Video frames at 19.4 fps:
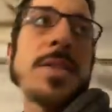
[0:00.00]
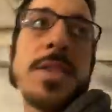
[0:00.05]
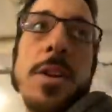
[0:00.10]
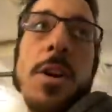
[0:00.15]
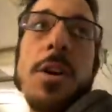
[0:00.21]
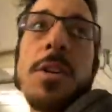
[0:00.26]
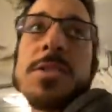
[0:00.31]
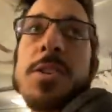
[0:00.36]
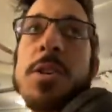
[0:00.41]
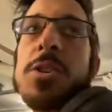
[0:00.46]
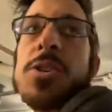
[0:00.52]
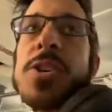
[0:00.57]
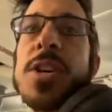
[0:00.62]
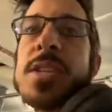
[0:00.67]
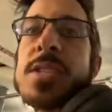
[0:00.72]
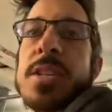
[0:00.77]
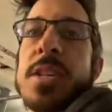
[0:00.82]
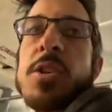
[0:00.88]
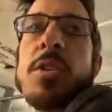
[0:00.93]
And also
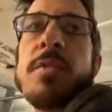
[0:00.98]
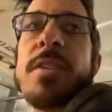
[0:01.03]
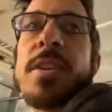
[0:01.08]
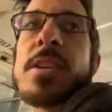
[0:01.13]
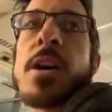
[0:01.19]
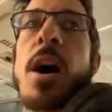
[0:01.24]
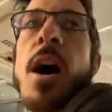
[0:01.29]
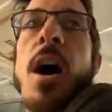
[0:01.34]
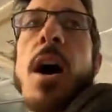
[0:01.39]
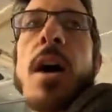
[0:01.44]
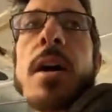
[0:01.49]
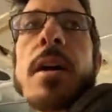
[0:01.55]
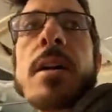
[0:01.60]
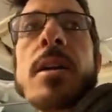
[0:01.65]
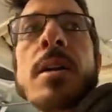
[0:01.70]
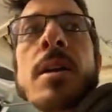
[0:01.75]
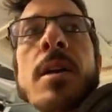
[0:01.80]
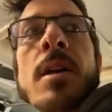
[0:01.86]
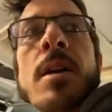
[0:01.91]
just, you know, if it's hot,
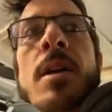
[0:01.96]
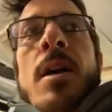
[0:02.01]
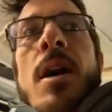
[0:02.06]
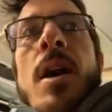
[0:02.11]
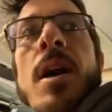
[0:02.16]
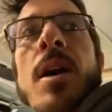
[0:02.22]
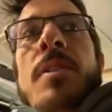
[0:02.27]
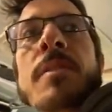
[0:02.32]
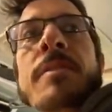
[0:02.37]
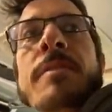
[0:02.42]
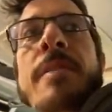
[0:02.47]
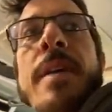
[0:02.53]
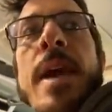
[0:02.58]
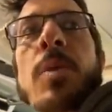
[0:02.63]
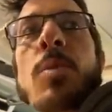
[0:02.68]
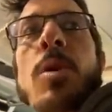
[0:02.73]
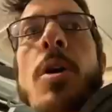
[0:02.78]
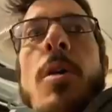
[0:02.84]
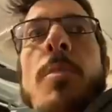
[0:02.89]
uh, the
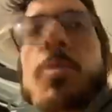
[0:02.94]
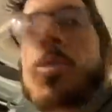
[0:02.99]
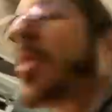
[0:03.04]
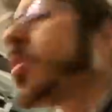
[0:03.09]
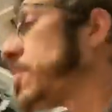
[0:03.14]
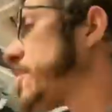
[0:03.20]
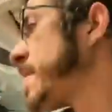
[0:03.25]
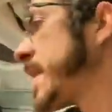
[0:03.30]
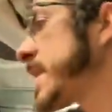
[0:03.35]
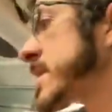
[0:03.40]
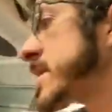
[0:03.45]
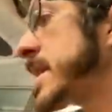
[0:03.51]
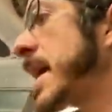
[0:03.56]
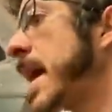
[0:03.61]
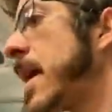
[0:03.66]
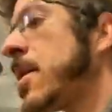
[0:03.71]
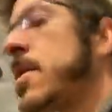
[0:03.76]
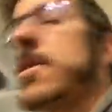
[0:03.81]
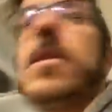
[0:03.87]
fan will help cool things
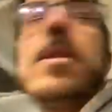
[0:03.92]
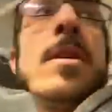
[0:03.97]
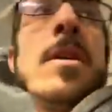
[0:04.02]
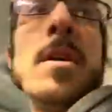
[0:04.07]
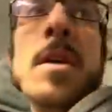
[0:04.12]
down.